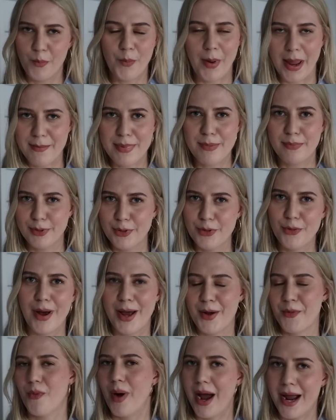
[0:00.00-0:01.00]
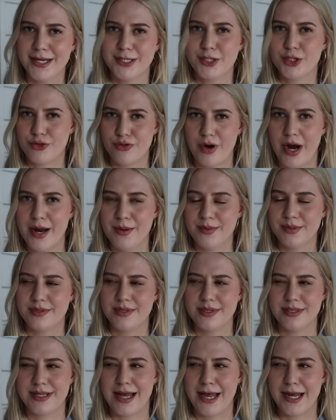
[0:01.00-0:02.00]
baby blue and white stripes
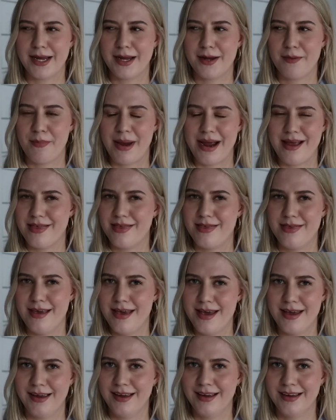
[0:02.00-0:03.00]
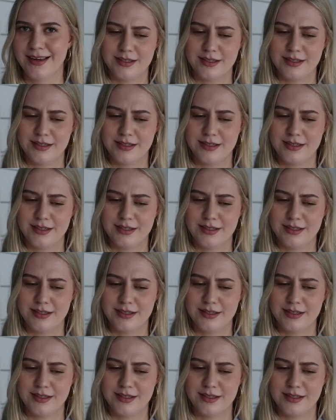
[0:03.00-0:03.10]
is like my thing.